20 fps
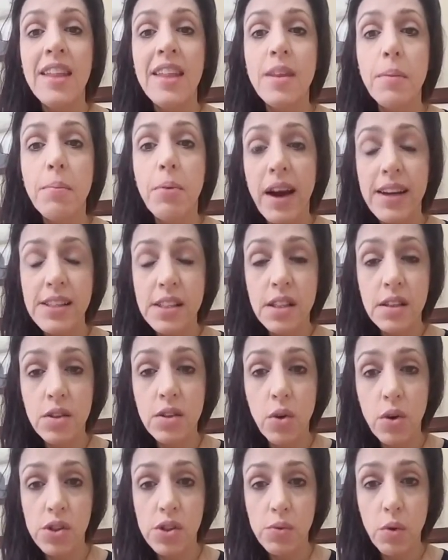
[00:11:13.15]
the price of the
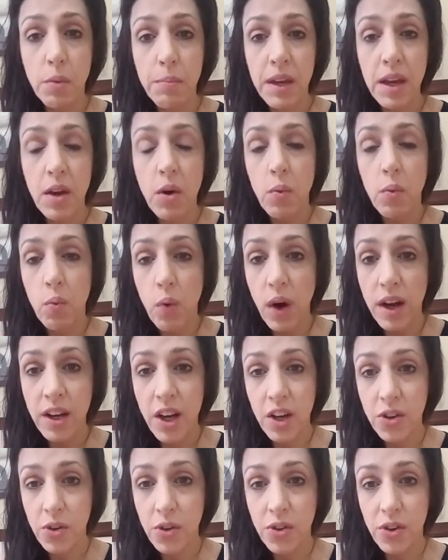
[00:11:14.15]
course will be
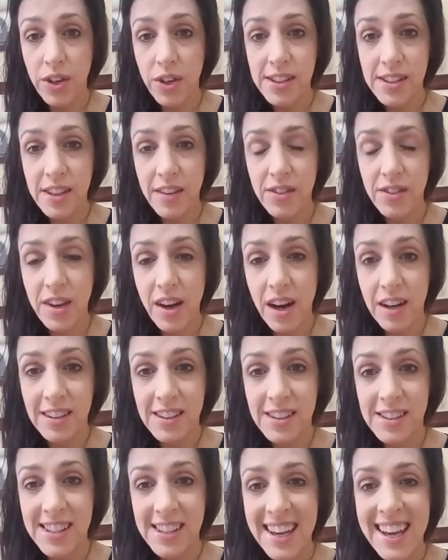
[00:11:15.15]

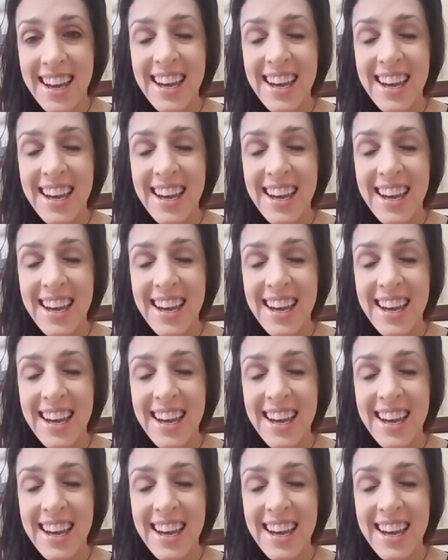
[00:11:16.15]
$137.